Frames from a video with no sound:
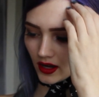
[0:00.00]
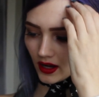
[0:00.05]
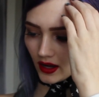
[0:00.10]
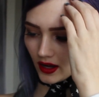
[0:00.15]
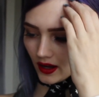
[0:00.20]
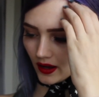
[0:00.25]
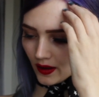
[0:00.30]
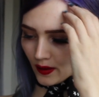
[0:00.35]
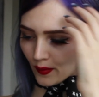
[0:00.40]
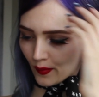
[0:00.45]

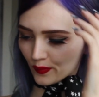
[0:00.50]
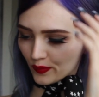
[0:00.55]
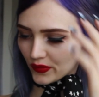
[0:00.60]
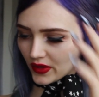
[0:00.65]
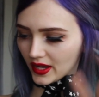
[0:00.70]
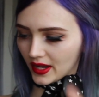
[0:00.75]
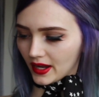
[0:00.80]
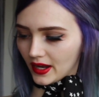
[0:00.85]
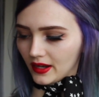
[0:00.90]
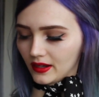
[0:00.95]

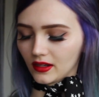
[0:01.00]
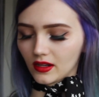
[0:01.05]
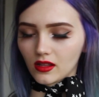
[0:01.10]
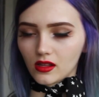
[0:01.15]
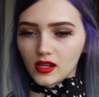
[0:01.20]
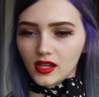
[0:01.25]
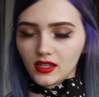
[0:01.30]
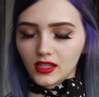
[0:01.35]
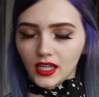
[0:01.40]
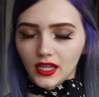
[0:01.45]
And
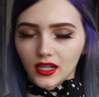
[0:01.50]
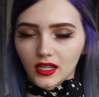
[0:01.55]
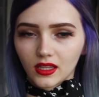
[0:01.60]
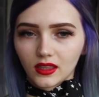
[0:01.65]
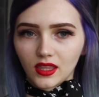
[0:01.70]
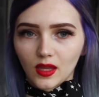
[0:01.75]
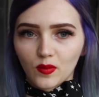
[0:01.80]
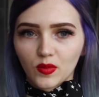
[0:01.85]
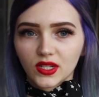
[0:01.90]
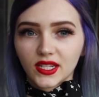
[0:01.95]
it
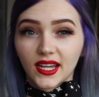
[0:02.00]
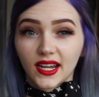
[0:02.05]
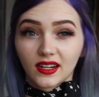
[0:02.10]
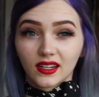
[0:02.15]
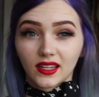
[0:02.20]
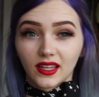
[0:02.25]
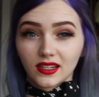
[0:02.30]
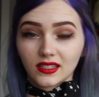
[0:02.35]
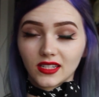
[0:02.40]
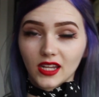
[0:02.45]
like, they
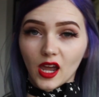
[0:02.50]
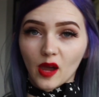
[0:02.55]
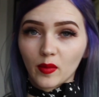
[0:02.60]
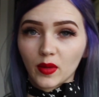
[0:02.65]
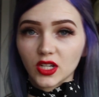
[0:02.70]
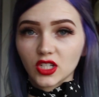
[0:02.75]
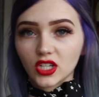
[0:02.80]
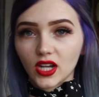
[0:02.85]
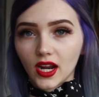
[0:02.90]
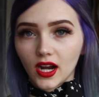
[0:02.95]
protect like
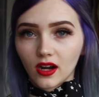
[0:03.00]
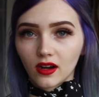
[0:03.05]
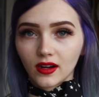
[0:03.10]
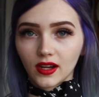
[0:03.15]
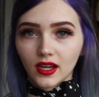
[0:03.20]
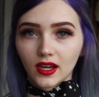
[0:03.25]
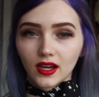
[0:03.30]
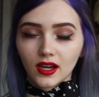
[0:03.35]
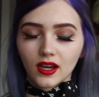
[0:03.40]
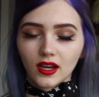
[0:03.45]
damaged
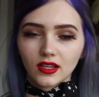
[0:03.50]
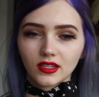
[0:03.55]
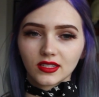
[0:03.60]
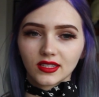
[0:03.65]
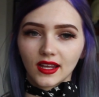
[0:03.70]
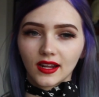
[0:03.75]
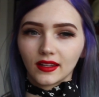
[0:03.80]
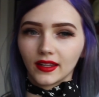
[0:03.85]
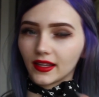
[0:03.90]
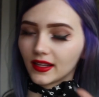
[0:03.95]
areas
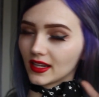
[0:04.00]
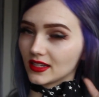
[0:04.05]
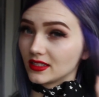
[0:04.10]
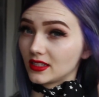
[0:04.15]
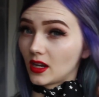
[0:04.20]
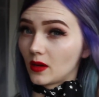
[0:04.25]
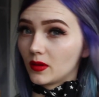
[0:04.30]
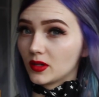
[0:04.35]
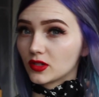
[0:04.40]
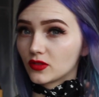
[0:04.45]
that like get
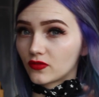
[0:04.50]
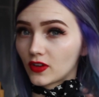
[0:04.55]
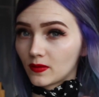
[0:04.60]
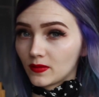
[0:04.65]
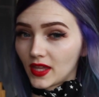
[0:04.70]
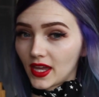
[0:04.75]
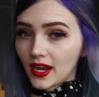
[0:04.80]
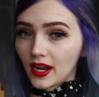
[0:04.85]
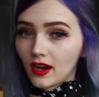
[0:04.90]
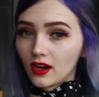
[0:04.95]
damaged
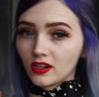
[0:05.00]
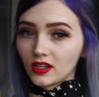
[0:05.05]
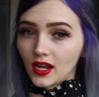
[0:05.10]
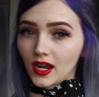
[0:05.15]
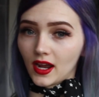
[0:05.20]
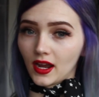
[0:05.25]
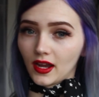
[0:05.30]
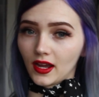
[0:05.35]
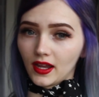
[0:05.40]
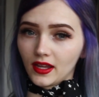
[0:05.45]
from the hair
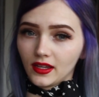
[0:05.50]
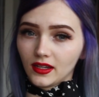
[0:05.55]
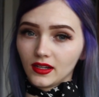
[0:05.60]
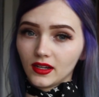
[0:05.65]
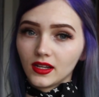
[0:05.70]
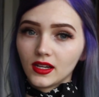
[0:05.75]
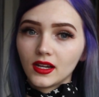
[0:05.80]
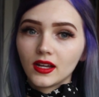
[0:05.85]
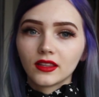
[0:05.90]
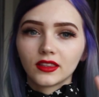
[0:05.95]
dye,
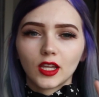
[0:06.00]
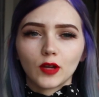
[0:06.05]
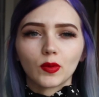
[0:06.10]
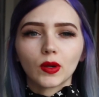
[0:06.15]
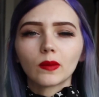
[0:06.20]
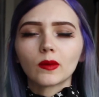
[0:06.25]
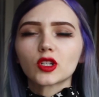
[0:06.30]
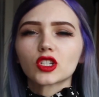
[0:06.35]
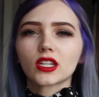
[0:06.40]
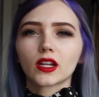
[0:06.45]
and they
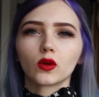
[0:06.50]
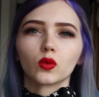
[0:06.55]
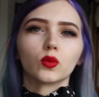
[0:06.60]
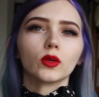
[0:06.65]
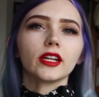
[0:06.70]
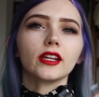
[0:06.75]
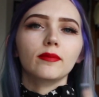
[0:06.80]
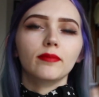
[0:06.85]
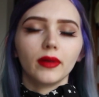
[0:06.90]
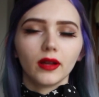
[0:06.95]
pretty much like
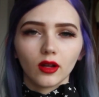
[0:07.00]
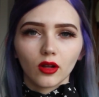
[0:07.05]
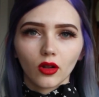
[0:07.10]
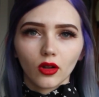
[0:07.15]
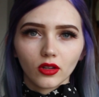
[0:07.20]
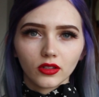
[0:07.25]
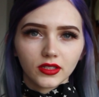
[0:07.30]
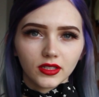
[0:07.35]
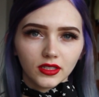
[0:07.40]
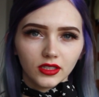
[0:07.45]

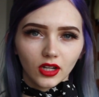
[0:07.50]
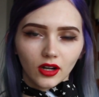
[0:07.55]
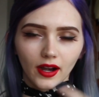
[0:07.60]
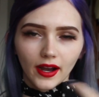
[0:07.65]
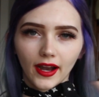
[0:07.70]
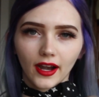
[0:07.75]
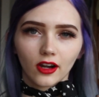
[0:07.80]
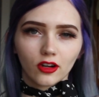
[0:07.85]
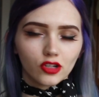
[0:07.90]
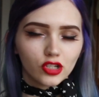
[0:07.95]
rebuild your
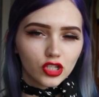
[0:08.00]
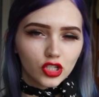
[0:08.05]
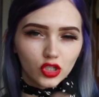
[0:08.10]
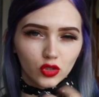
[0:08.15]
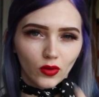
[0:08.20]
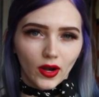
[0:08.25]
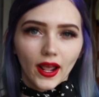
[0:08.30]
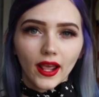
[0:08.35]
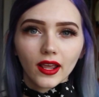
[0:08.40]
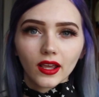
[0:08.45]
hair
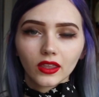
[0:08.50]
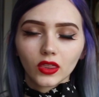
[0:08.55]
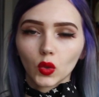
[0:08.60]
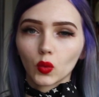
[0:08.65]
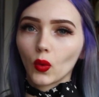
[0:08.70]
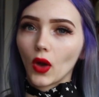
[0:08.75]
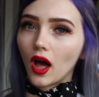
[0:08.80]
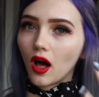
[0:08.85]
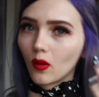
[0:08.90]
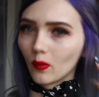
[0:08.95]
strength
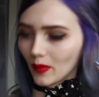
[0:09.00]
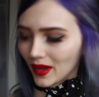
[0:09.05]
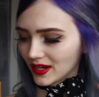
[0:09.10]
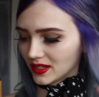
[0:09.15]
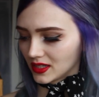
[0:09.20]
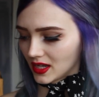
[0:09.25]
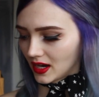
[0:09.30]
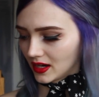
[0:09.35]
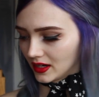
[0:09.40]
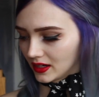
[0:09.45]
while
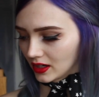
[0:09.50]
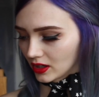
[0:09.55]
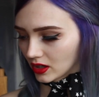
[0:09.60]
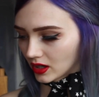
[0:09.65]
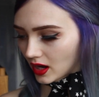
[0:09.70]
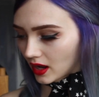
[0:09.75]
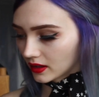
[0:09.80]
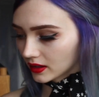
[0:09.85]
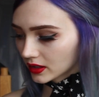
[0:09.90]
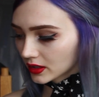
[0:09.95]
maintaining your
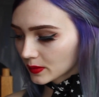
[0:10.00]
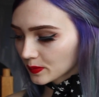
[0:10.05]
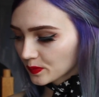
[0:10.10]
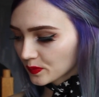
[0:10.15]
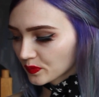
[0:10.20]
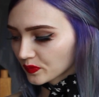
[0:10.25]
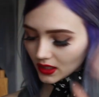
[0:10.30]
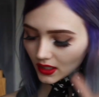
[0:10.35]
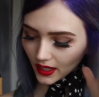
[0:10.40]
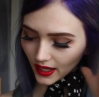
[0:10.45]
color.
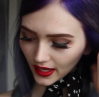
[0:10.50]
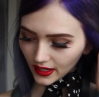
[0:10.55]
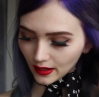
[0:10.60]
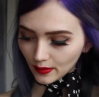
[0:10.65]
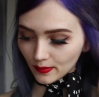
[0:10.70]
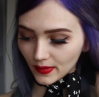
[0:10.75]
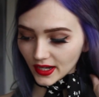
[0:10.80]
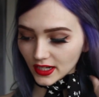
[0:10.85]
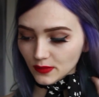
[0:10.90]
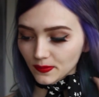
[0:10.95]
And
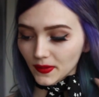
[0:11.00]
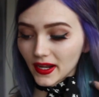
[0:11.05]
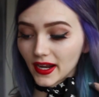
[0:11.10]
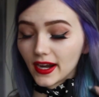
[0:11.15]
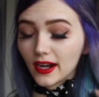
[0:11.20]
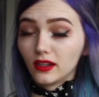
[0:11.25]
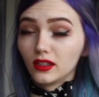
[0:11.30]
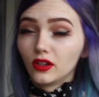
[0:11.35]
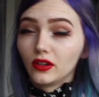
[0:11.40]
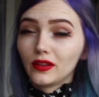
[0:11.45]
it makes my
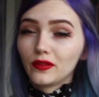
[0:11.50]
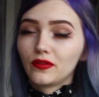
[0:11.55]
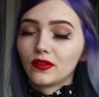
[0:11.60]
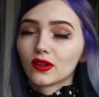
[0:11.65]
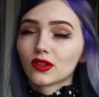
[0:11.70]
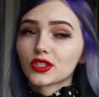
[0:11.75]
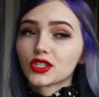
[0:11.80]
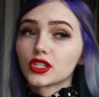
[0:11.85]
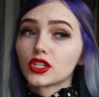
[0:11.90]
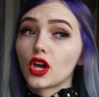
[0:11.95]
hair literally
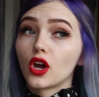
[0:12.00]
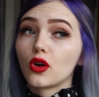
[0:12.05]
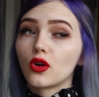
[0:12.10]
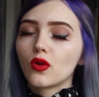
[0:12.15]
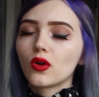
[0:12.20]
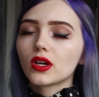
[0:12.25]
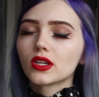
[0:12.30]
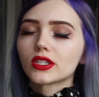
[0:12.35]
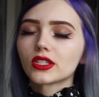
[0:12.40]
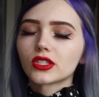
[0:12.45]
feel
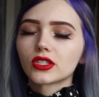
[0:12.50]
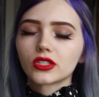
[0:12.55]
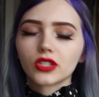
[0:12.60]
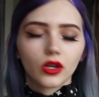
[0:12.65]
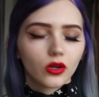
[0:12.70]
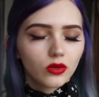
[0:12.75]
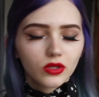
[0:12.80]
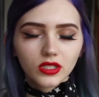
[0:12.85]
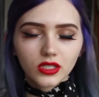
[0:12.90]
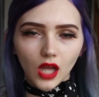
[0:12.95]
so
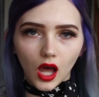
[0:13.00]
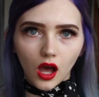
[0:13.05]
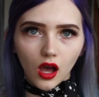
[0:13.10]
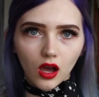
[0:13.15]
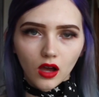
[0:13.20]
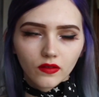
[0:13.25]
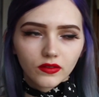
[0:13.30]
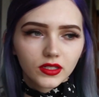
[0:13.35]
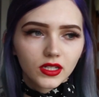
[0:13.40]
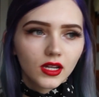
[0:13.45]

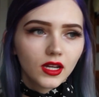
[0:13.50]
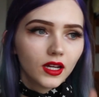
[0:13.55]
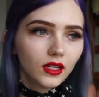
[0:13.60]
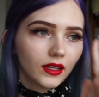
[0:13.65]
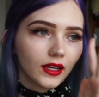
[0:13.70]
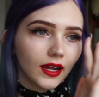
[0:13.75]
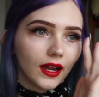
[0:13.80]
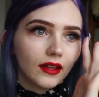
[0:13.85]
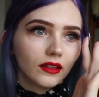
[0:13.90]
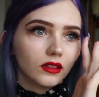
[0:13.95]
soft.
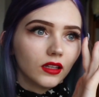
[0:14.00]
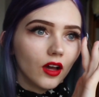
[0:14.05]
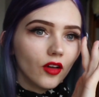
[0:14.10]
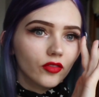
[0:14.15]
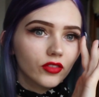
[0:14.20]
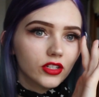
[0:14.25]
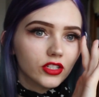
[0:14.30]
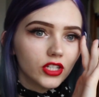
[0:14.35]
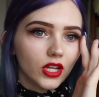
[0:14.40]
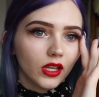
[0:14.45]
Like I
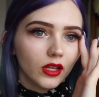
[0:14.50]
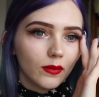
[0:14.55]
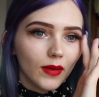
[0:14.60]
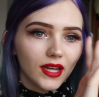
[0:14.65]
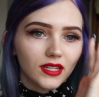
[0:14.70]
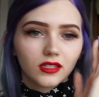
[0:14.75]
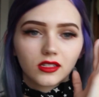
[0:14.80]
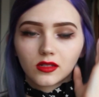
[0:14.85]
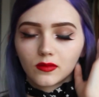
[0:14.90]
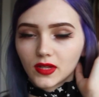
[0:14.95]
love the jelly
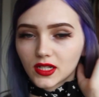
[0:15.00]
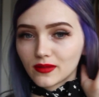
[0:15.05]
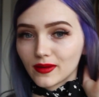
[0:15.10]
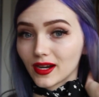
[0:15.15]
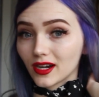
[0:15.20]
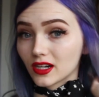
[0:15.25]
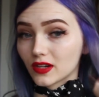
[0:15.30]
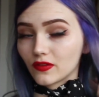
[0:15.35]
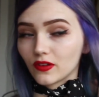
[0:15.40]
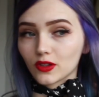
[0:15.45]
mask because it makes my
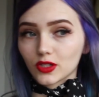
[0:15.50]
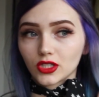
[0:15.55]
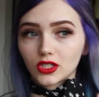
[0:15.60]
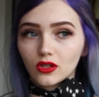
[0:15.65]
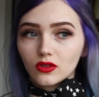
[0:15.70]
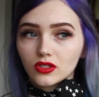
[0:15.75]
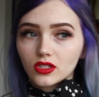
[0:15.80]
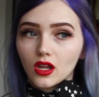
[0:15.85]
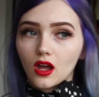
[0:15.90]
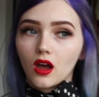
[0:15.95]
hair feel
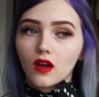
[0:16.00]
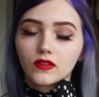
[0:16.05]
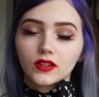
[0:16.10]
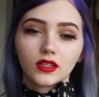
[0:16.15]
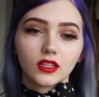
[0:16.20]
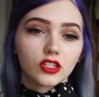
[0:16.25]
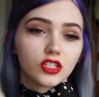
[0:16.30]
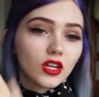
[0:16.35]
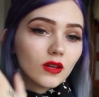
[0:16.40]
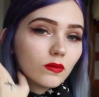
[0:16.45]
so soft,
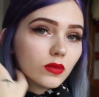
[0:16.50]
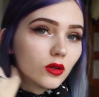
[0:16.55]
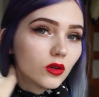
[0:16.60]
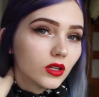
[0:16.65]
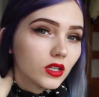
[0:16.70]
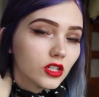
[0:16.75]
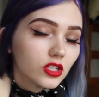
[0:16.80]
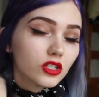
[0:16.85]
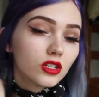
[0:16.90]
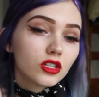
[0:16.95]
and the shampoo and
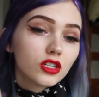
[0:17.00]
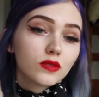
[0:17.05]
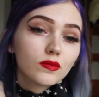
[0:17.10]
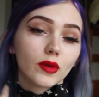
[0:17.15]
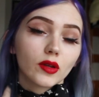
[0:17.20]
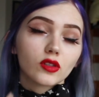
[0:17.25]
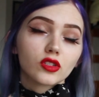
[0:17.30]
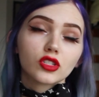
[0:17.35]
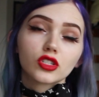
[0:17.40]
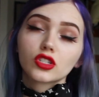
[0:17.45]
conditioner
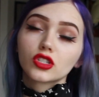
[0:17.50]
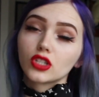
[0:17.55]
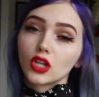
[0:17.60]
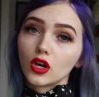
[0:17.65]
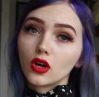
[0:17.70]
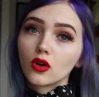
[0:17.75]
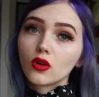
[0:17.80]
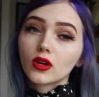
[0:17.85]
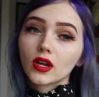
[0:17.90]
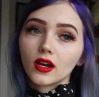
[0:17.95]
smells
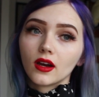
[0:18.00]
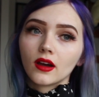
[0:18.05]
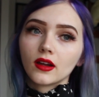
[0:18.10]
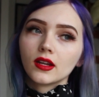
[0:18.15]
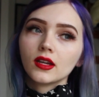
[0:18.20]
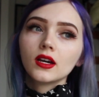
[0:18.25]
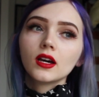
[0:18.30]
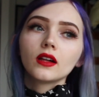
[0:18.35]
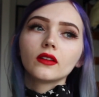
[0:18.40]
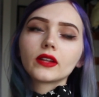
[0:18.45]
so
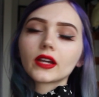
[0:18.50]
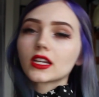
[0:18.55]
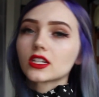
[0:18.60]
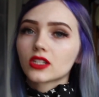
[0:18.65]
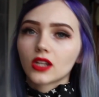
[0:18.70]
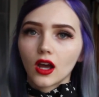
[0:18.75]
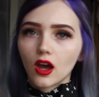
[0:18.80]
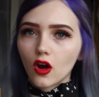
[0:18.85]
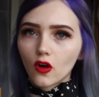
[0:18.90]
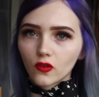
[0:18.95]
good. Like
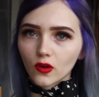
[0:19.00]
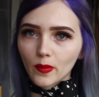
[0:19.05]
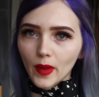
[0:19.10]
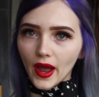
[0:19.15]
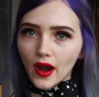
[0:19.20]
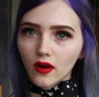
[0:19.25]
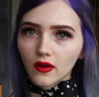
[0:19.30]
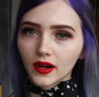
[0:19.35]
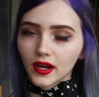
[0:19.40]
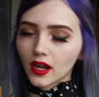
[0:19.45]
it's not
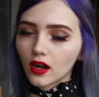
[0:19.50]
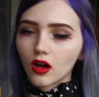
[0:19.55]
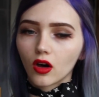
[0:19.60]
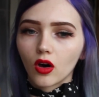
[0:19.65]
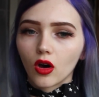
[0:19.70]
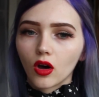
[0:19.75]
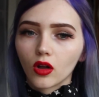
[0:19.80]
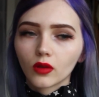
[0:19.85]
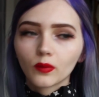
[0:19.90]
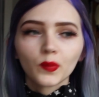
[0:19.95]
overpowering at
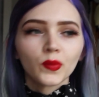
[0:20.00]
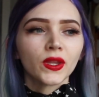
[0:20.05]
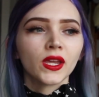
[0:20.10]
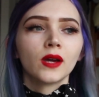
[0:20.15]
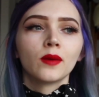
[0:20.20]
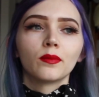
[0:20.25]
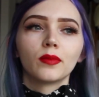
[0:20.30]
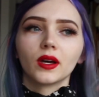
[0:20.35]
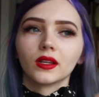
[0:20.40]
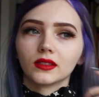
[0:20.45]
all,
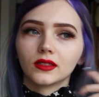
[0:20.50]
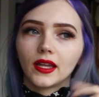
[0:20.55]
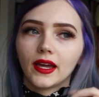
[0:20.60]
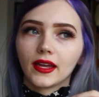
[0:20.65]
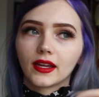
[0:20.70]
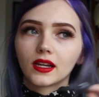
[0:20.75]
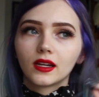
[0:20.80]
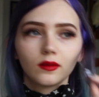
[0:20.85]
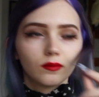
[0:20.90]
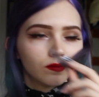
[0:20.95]
but
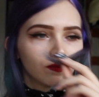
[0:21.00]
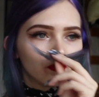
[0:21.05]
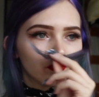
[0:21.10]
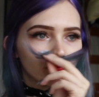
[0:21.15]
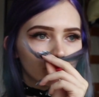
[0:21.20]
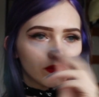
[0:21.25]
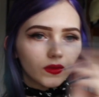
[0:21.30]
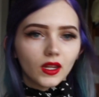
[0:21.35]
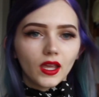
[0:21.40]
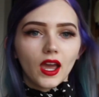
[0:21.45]
like
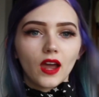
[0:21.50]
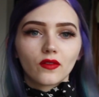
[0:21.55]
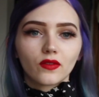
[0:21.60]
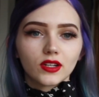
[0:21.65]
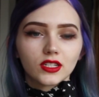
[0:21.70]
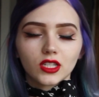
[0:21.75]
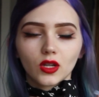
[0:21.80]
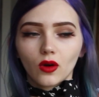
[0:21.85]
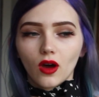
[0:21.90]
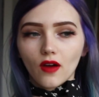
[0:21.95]

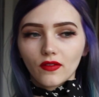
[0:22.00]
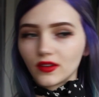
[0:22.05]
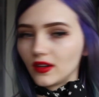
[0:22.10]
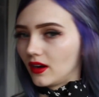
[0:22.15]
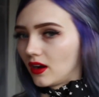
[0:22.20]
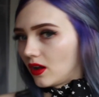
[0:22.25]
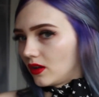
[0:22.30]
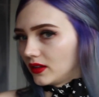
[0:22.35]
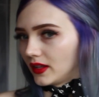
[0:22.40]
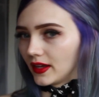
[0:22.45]
every so
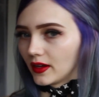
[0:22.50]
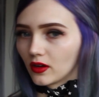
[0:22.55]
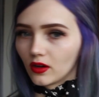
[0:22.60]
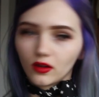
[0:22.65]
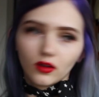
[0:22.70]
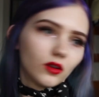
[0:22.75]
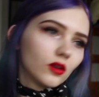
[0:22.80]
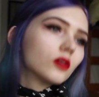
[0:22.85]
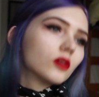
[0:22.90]
often I'll like